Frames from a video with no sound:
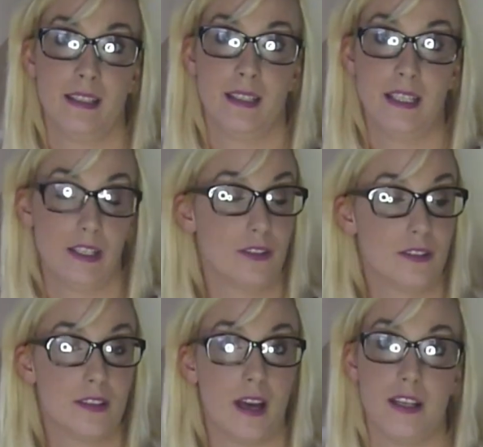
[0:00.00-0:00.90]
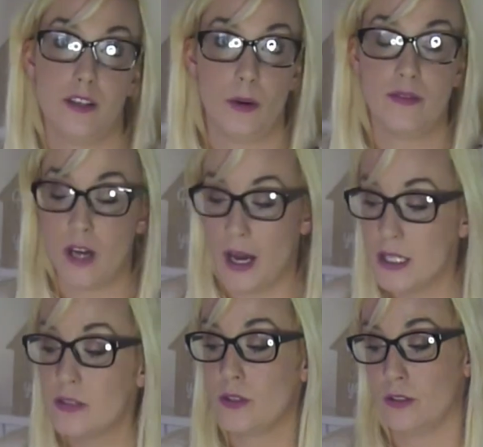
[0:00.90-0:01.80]
guilt. I know I've
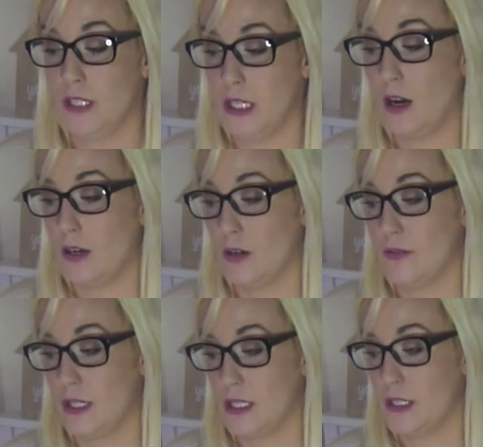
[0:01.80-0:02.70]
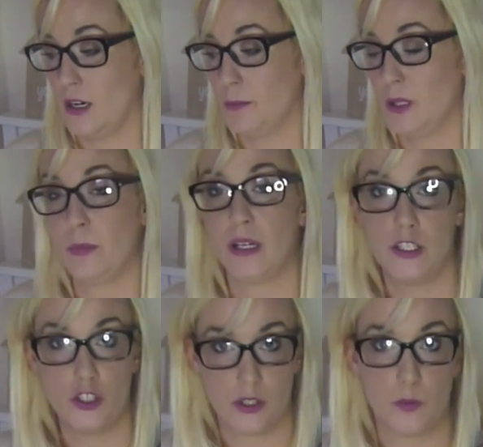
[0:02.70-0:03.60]
kind of already gone over this topic, but I
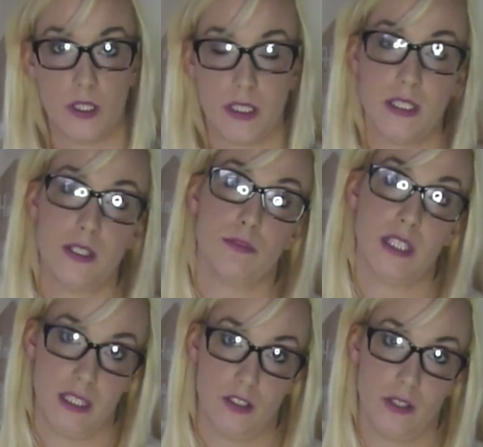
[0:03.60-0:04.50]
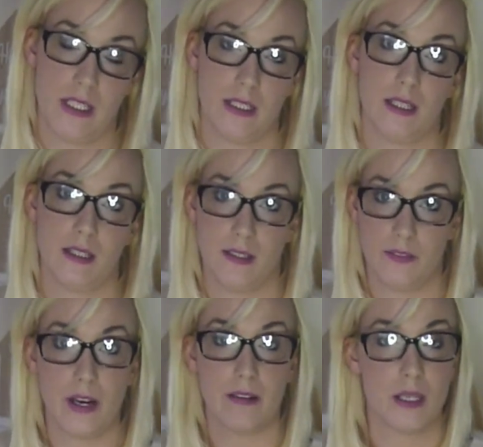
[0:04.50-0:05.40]
just wanted to reiterate it. This is
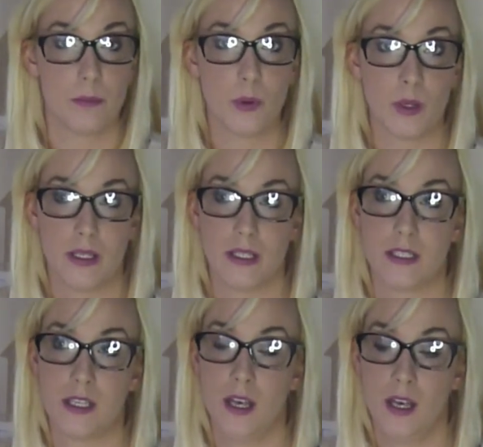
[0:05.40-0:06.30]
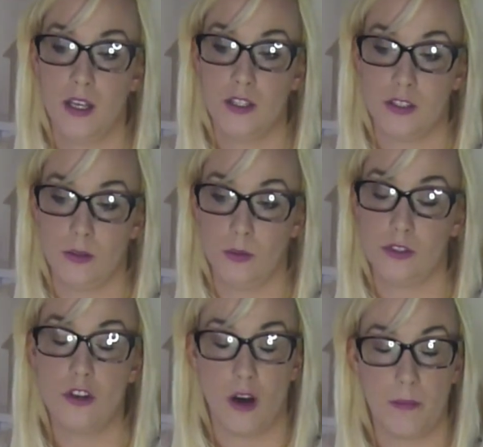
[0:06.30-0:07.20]
very important, to
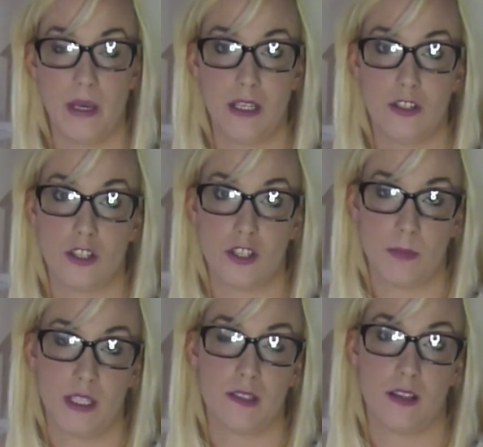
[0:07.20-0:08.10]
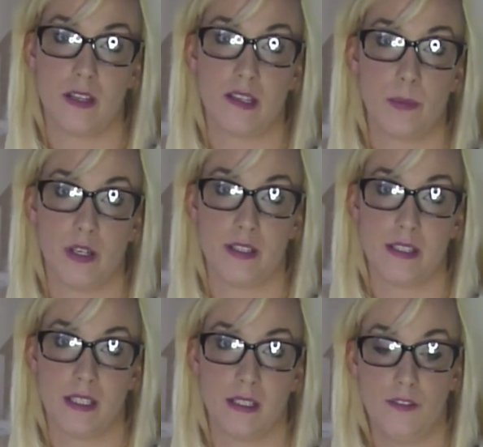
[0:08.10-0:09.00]
not make judgments on this
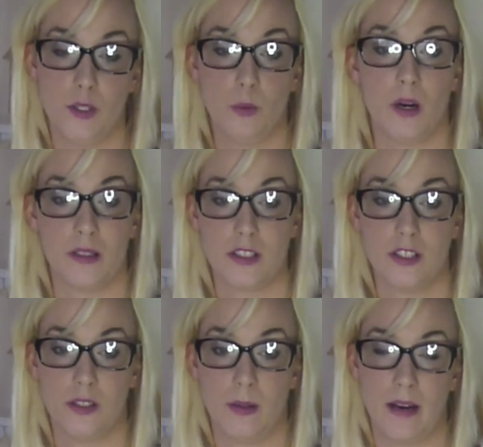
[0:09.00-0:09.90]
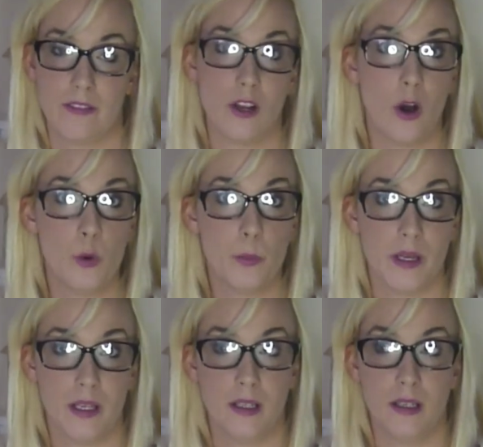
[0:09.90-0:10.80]
person if you want to have an
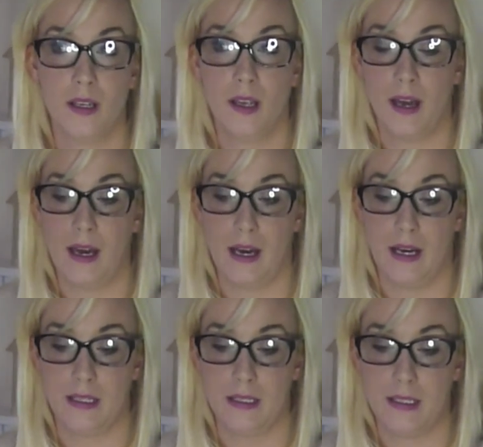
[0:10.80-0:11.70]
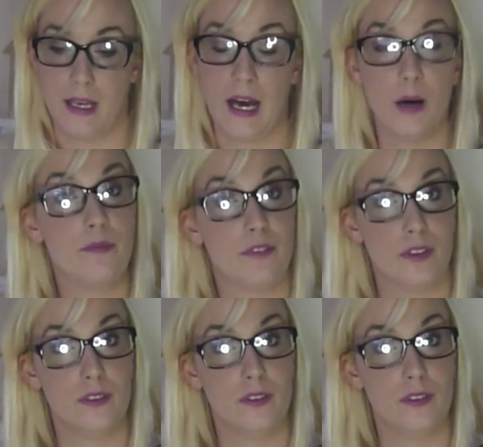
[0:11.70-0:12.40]
open and helpful